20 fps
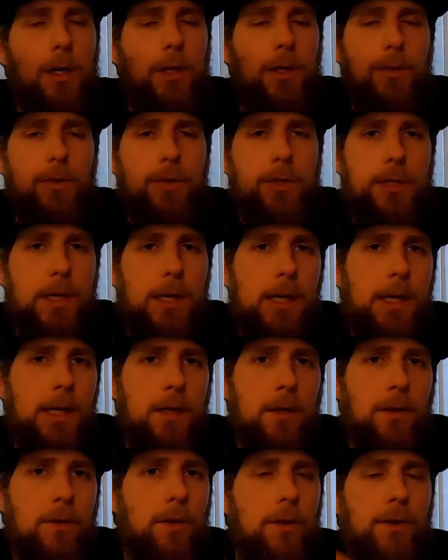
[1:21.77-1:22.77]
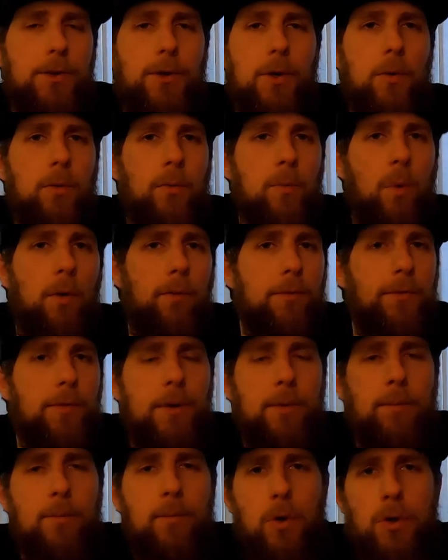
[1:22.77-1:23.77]
you'll see that they do one for
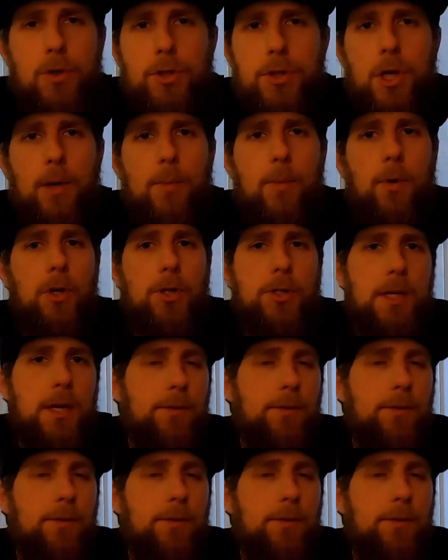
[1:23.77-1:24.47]
most turbos.